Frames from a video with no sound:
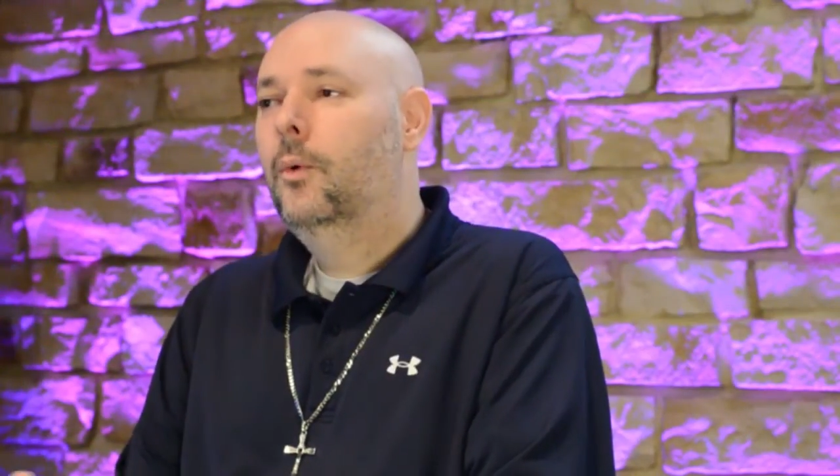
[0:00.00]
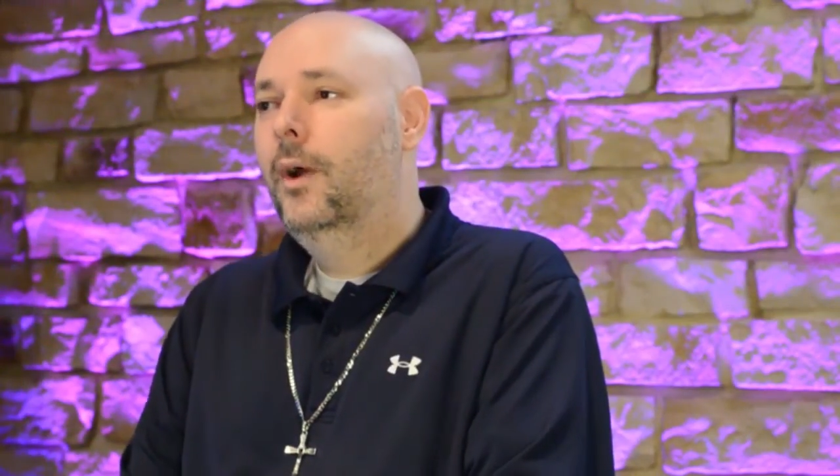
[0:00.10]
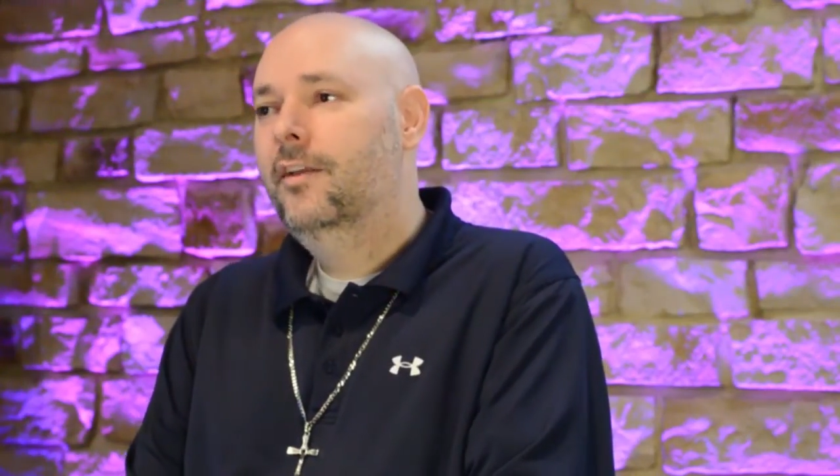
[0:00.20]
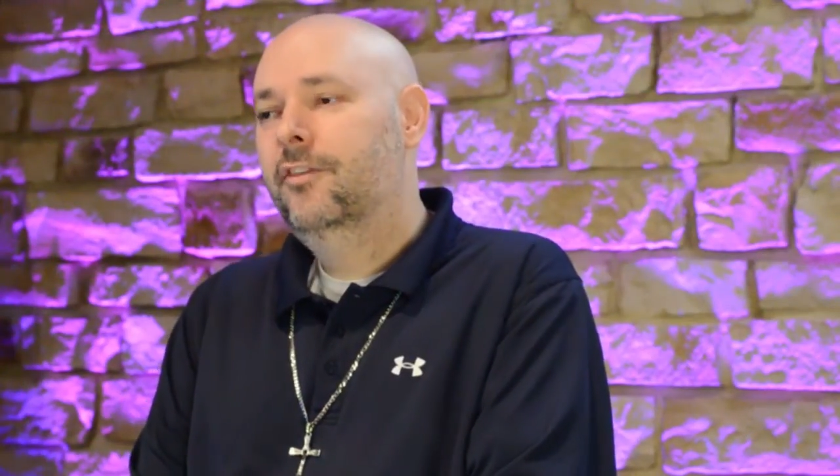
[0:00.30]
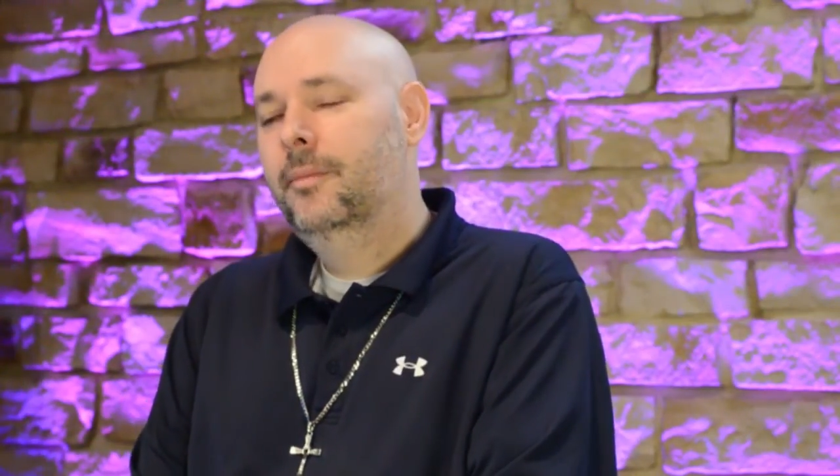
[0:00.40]

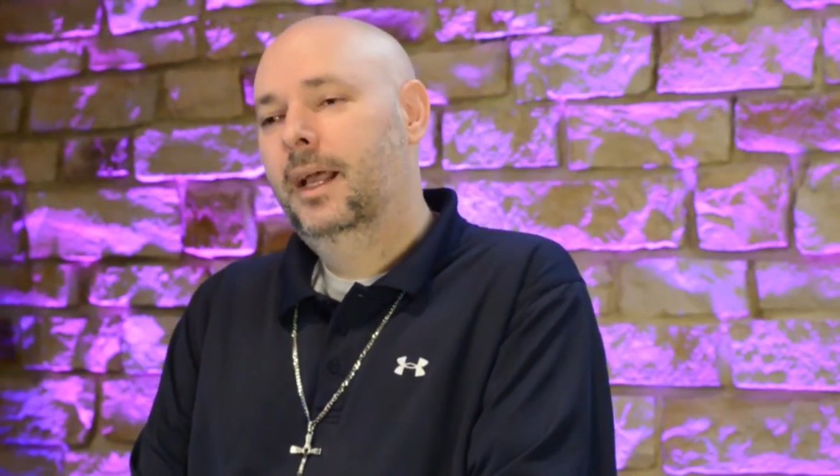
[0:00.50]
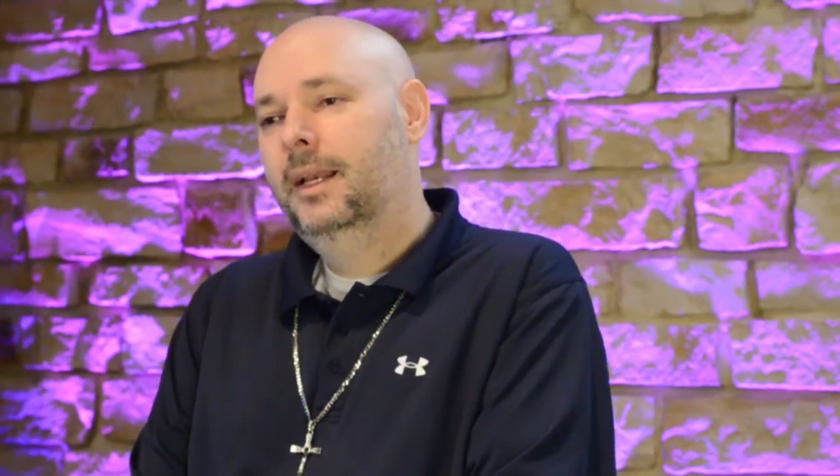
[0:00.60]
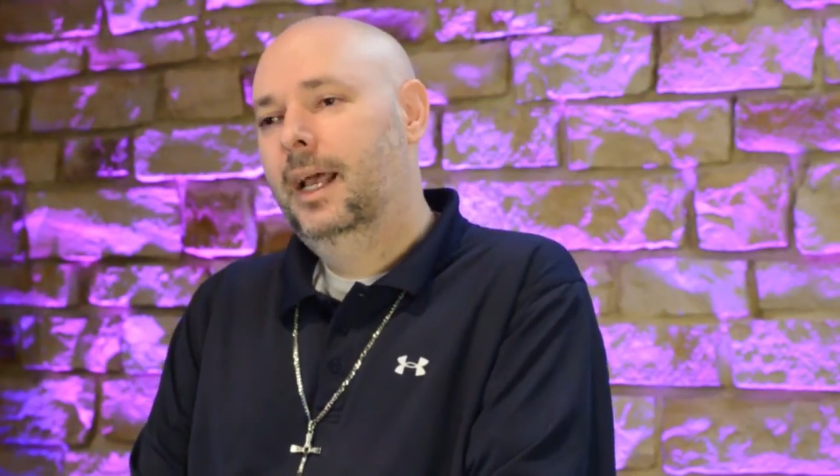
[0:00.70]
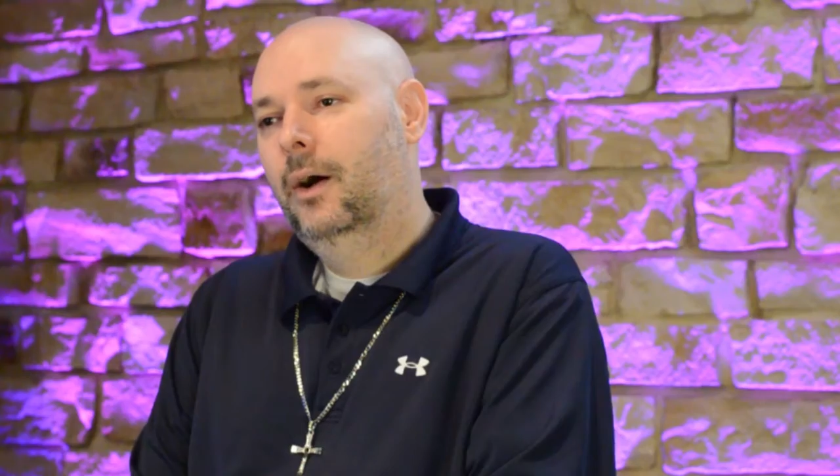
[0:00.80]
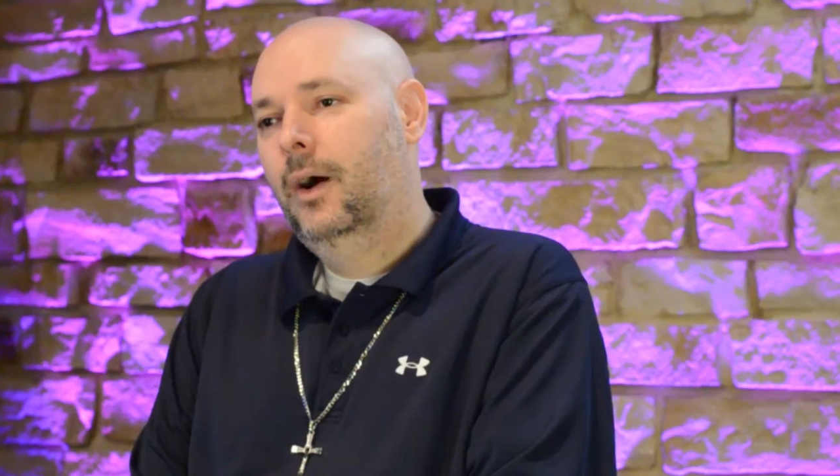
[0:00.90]
away from that
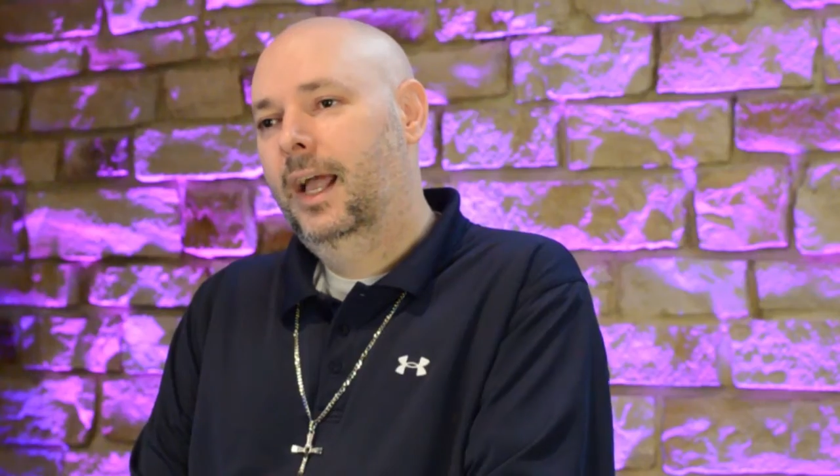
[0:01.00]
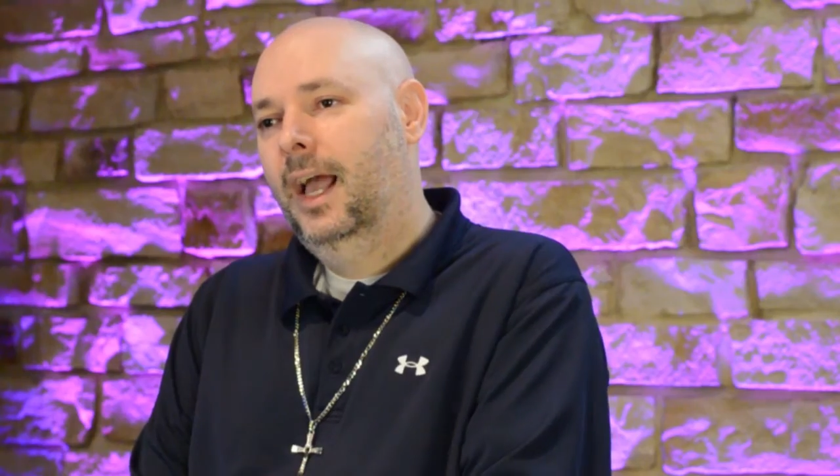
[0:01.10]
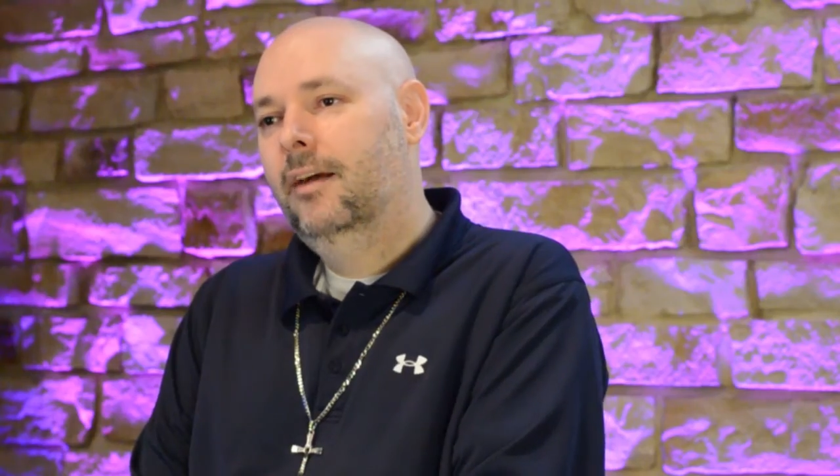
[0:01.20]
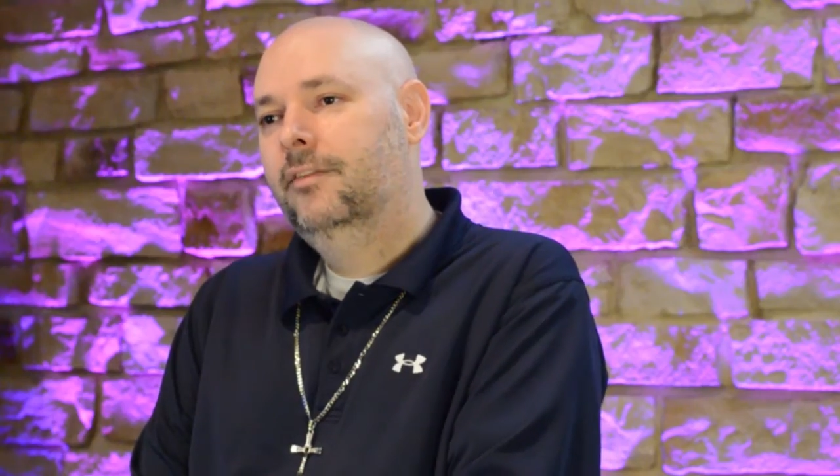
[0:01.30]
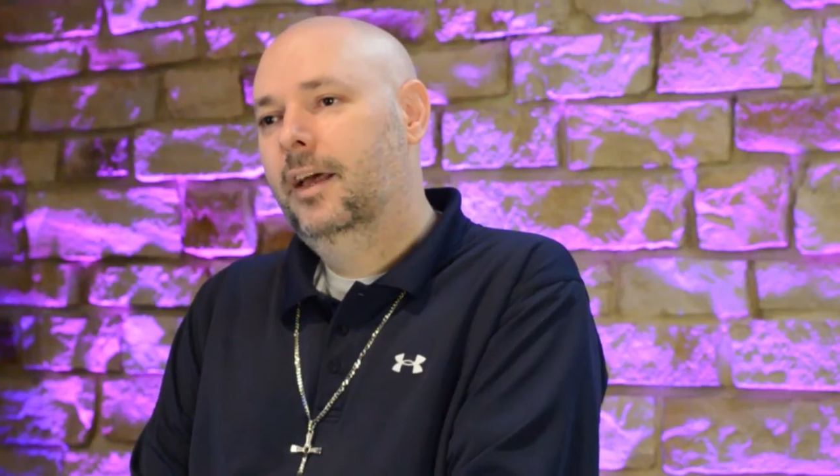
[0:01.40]
now, I
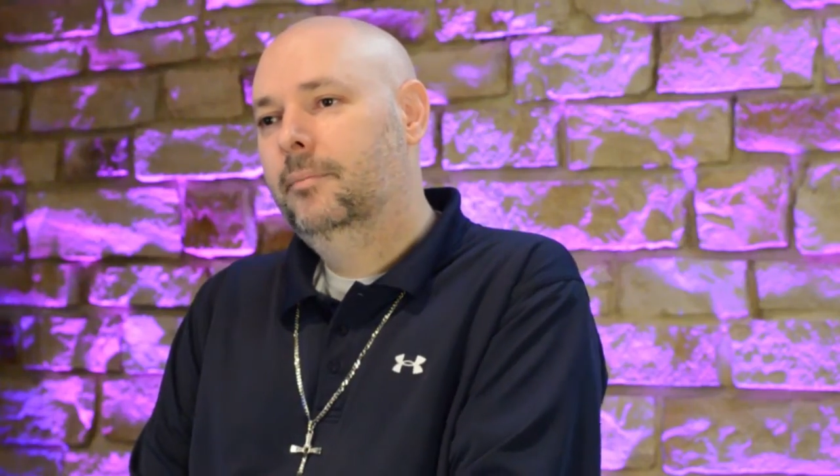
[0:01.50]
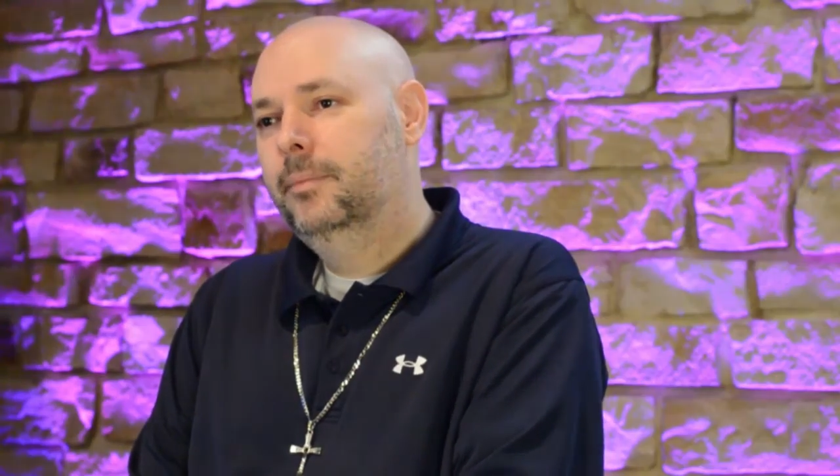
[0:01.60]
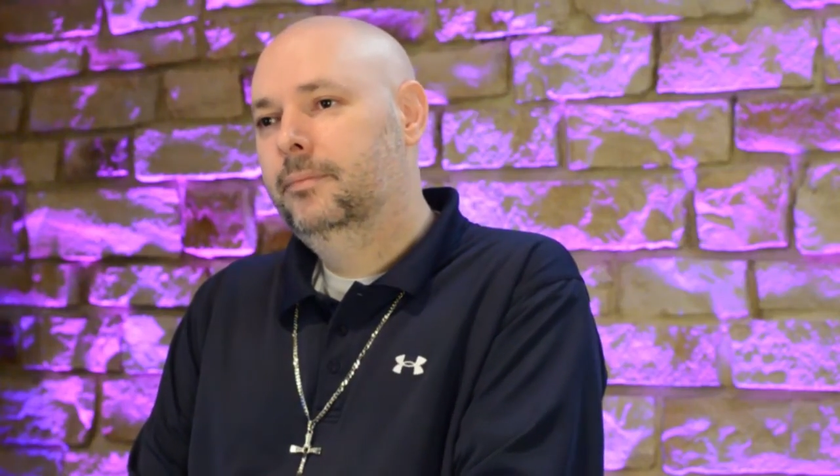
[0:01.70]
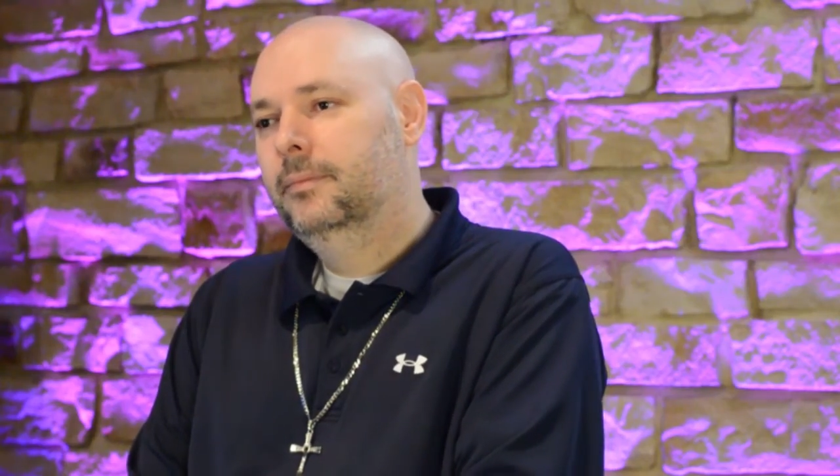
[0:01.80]
have that,